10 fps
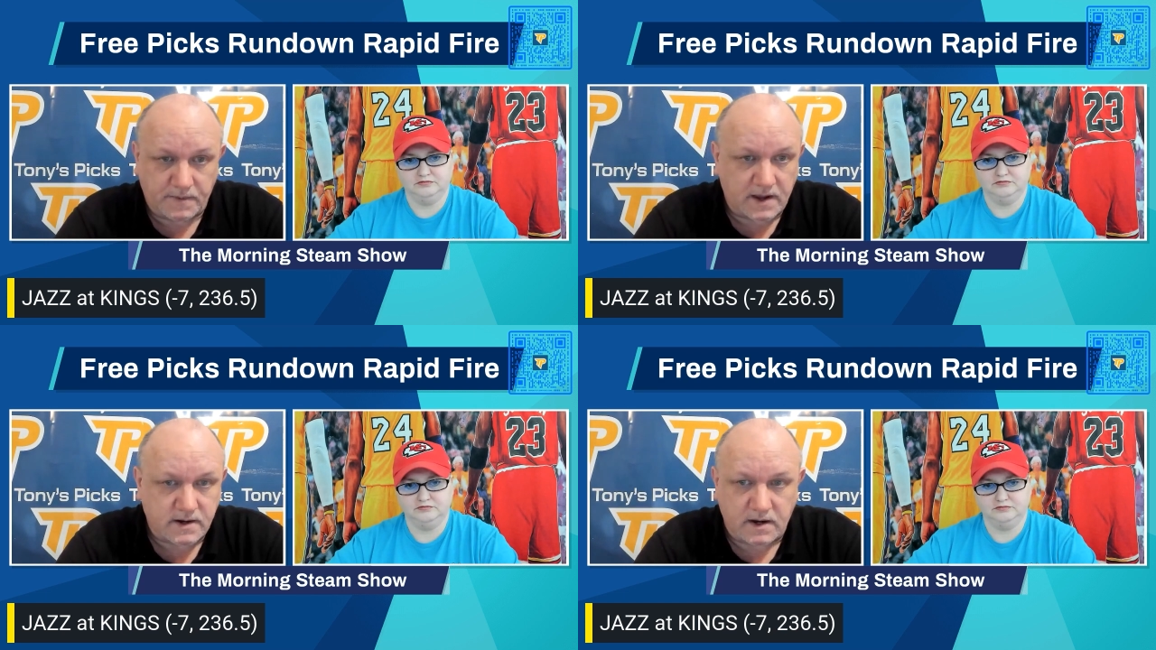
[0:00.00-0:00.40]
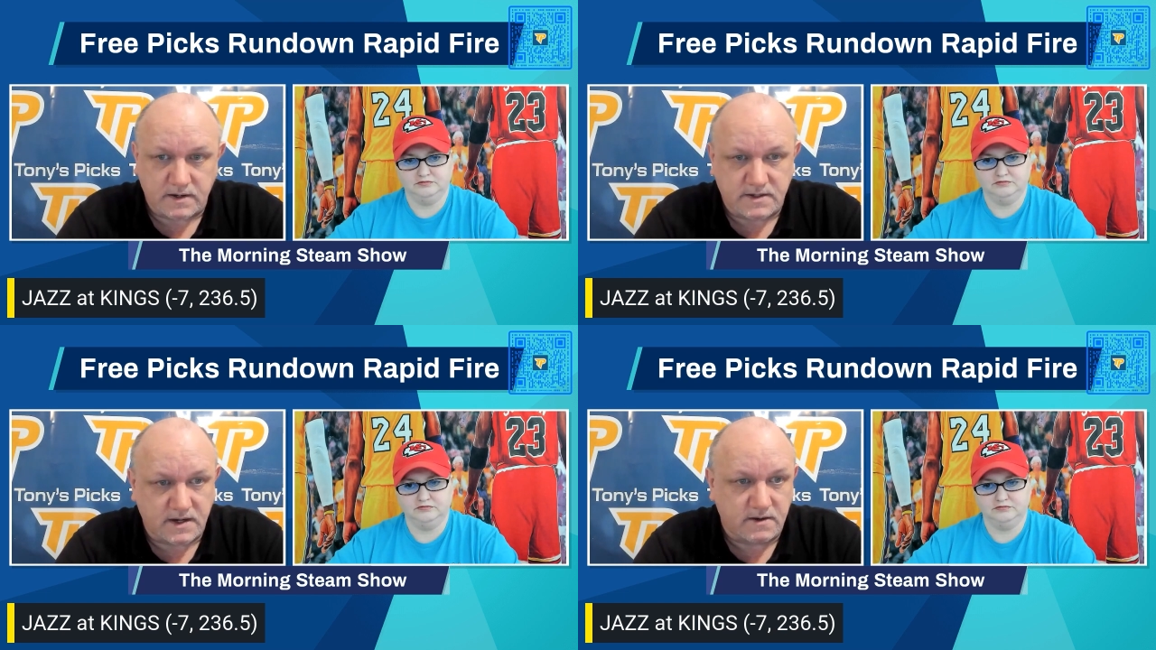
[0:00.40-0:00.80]
Speaker 1: That kind of
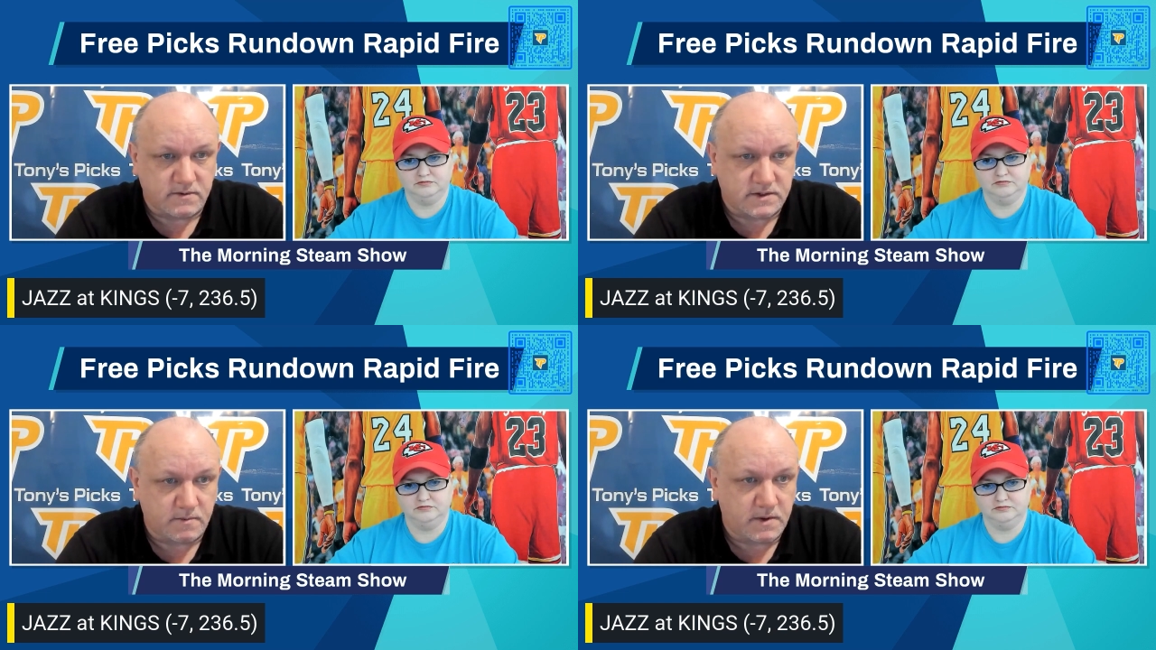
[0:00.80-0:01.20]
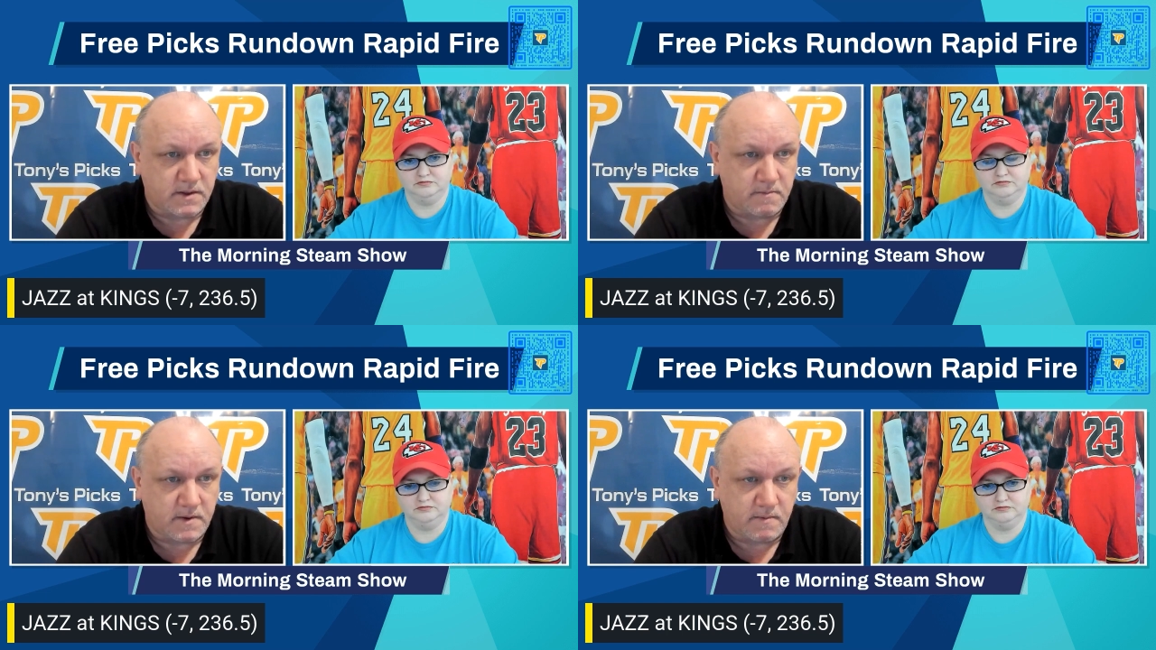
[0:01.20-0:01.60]
signals to me
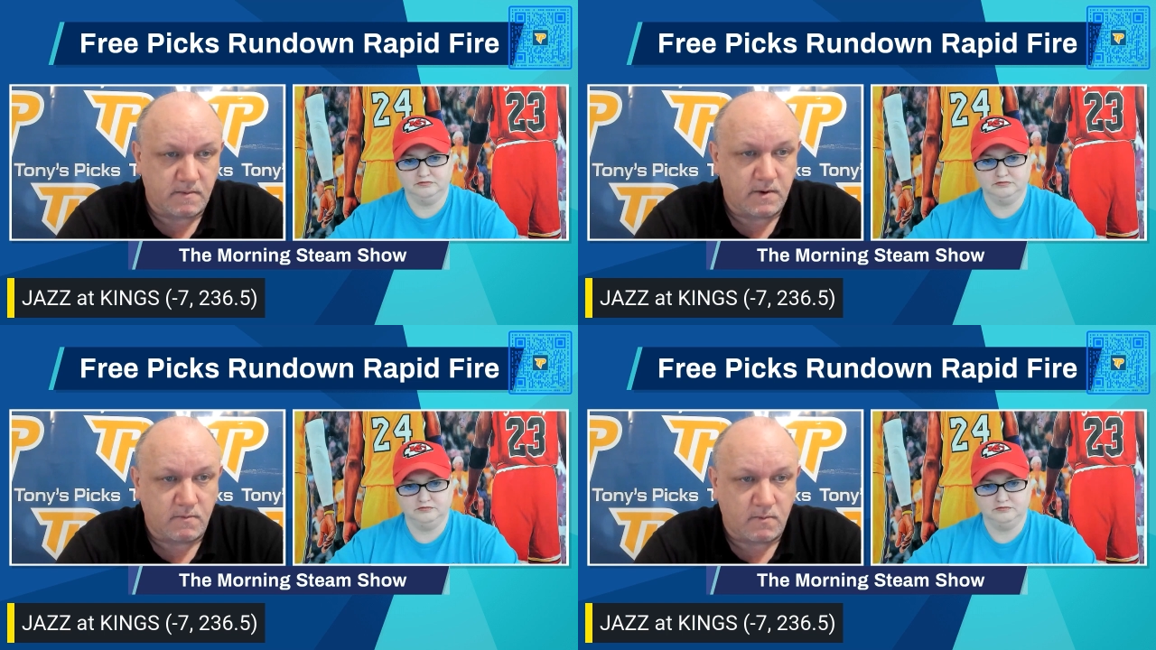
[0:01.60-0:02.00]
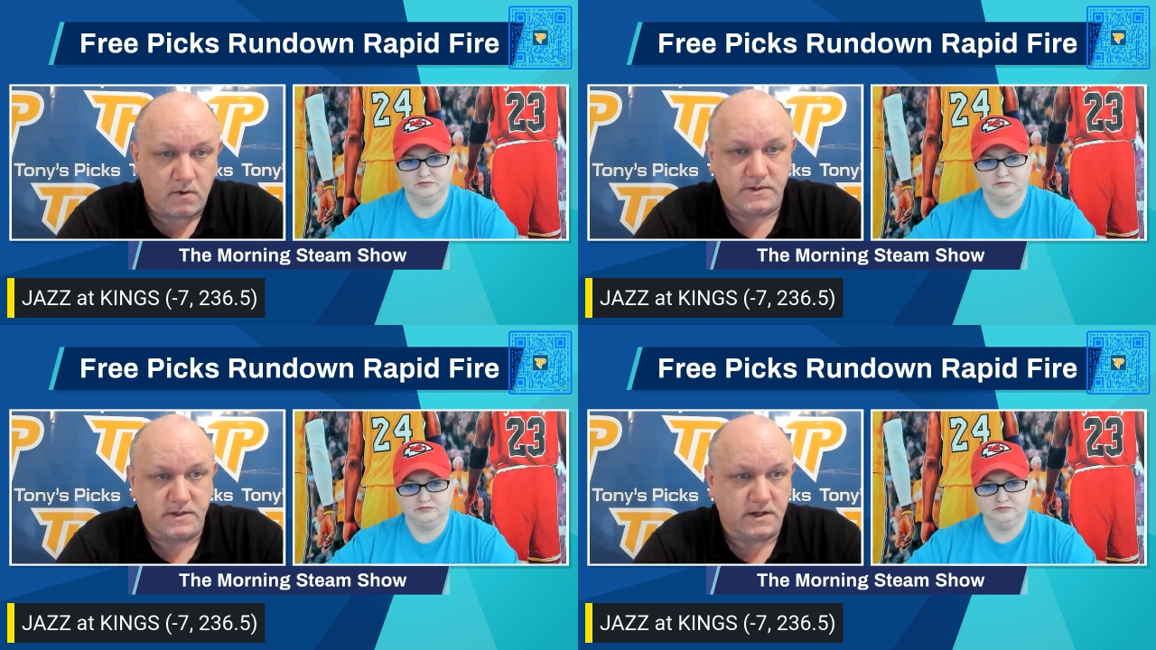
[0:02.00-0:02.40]
that maybe we
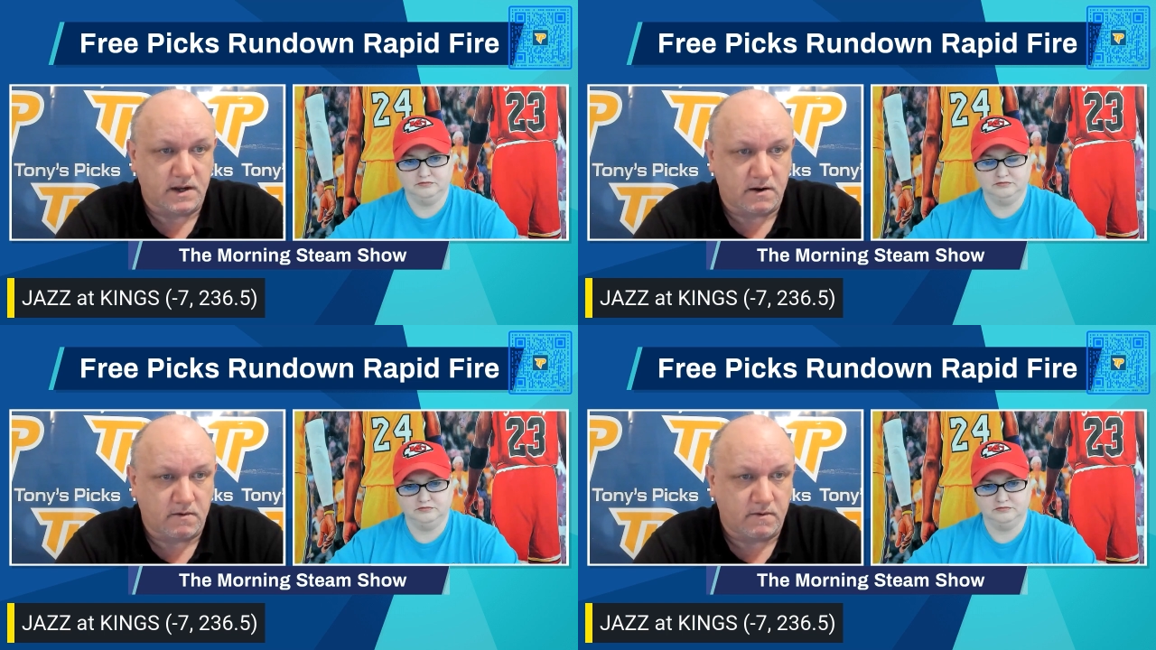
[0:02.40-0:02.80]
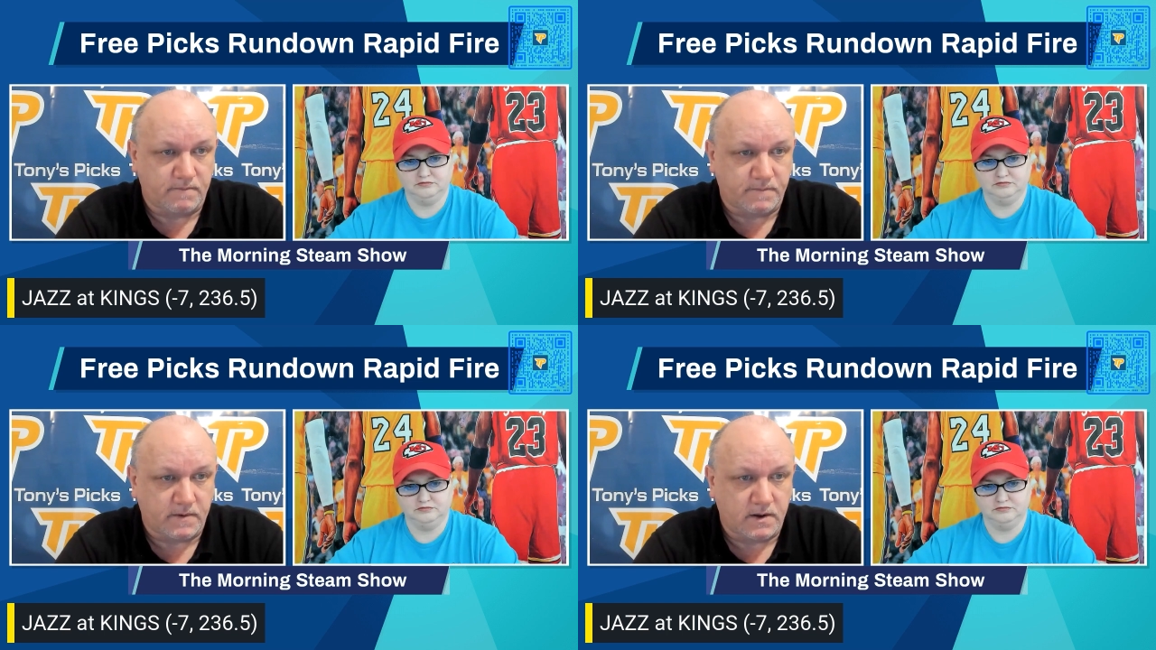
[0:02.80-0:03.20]
won't see De'Aaron
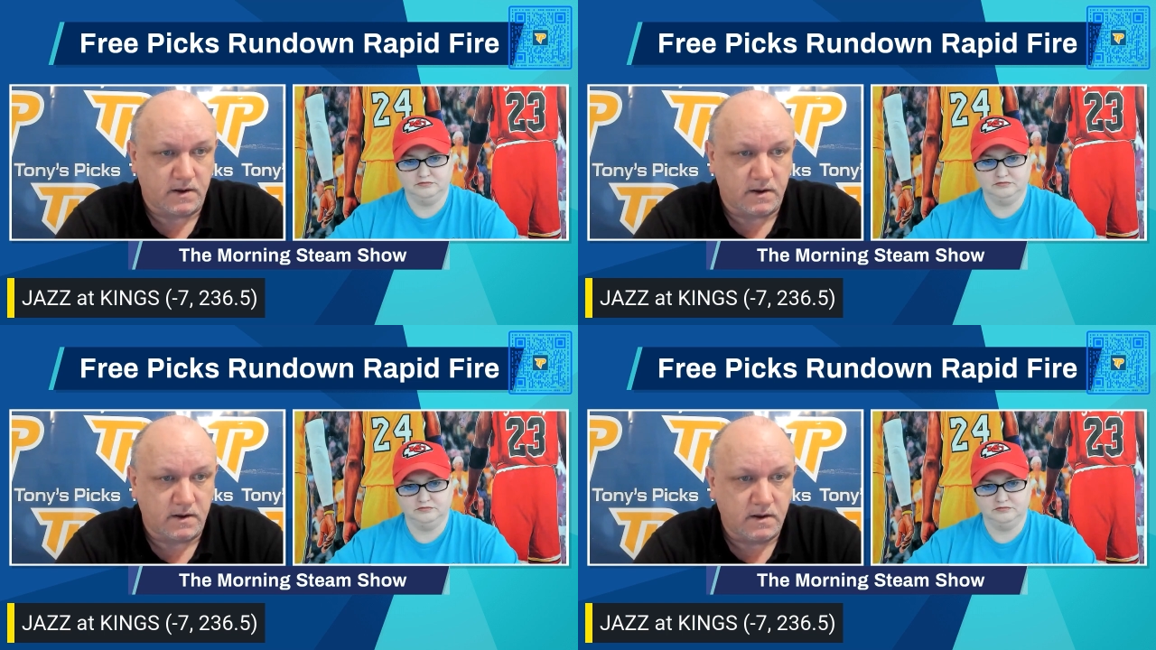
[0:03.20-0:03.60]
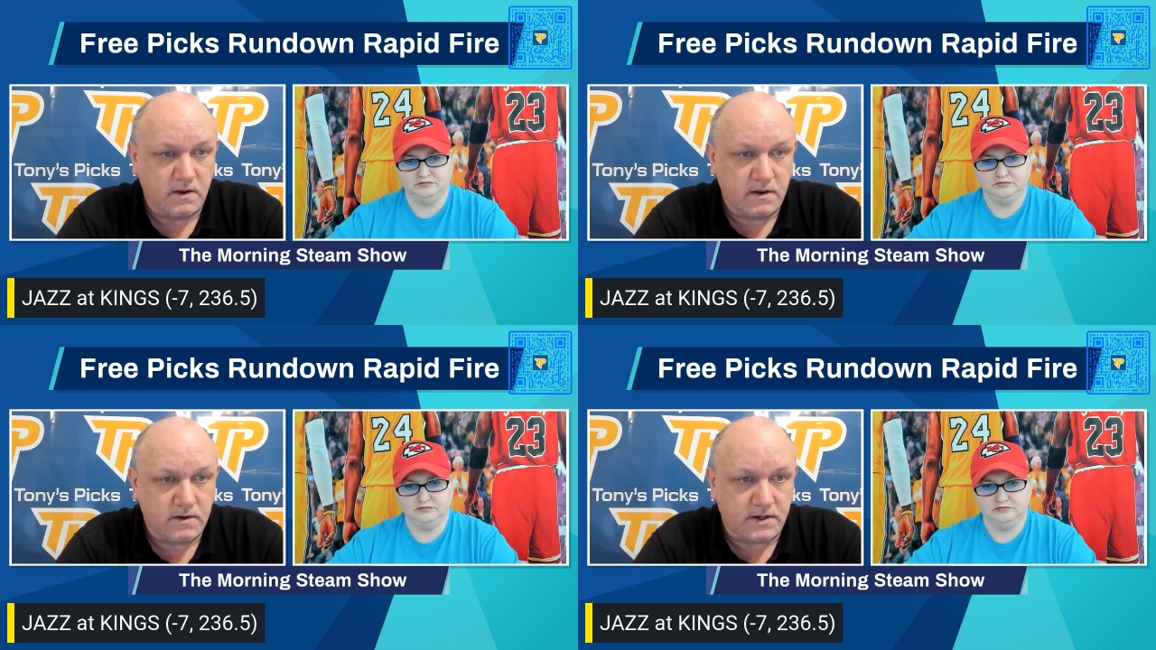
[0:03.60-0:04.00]

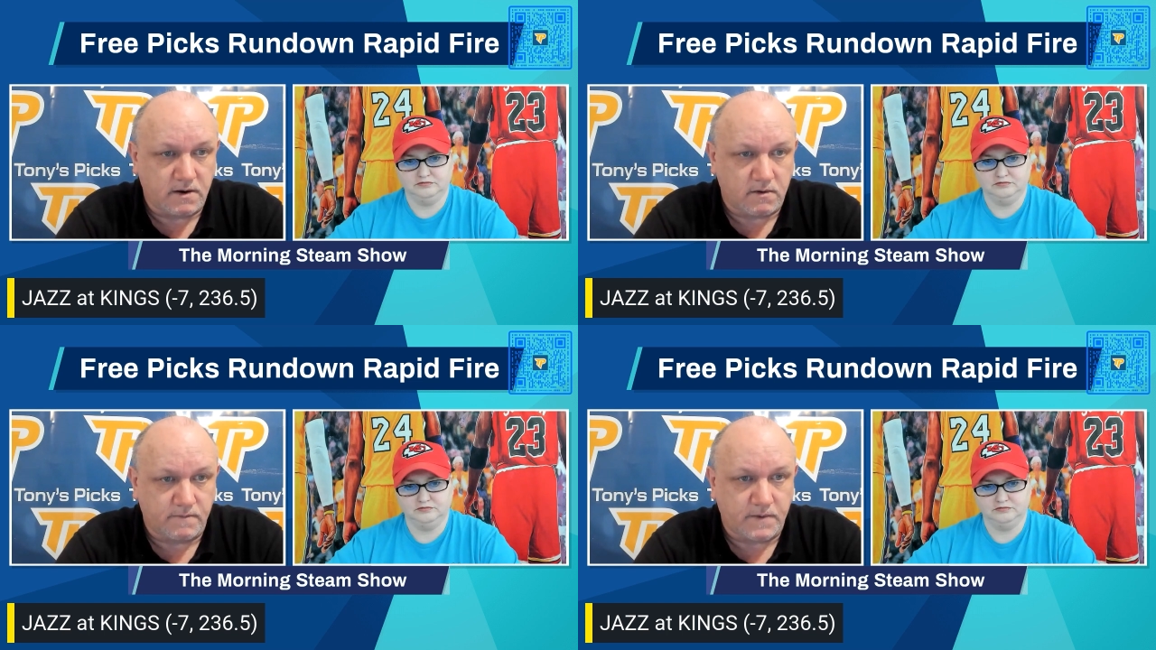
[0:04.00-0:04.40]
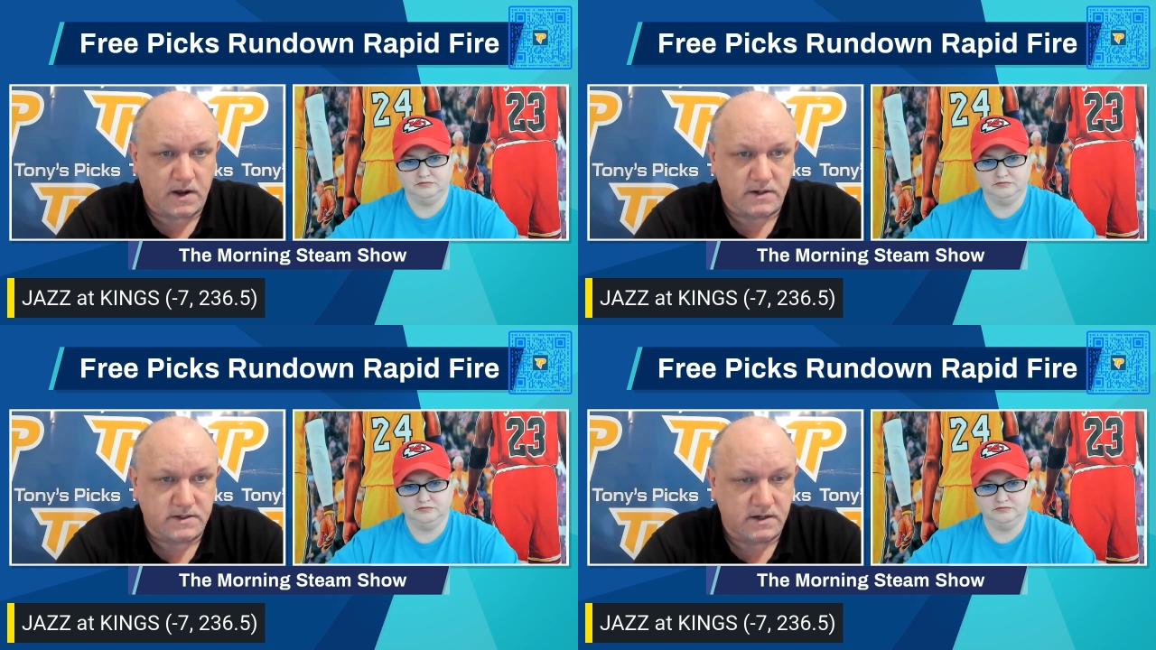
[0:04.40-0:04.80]

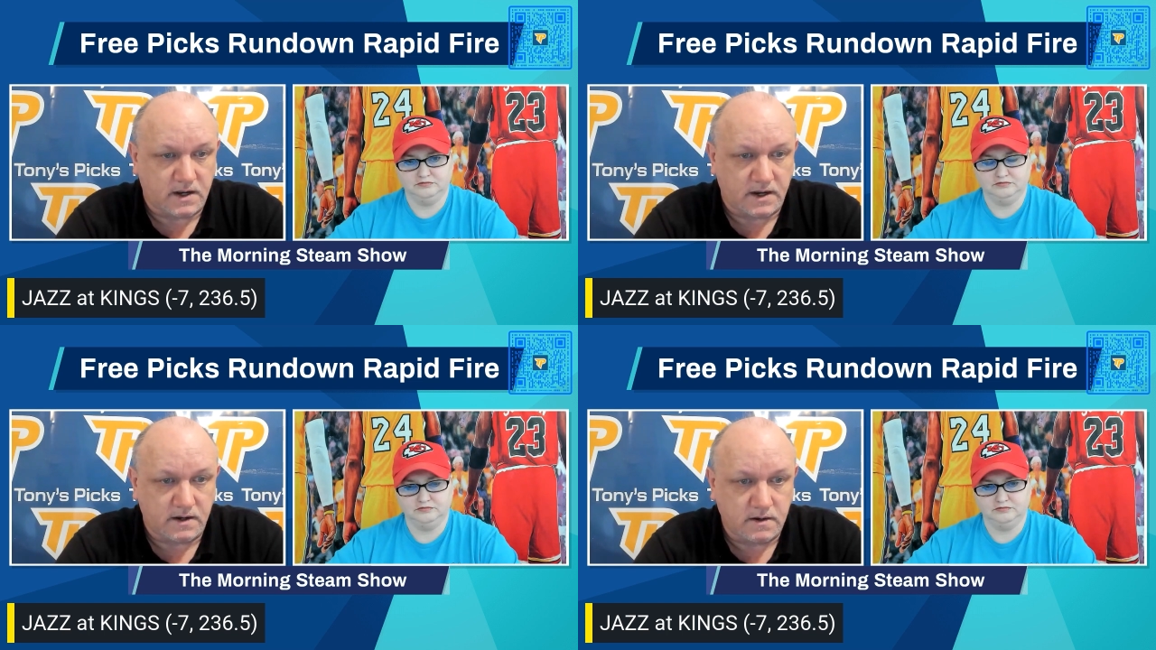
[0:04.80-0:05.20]
Fox tonight.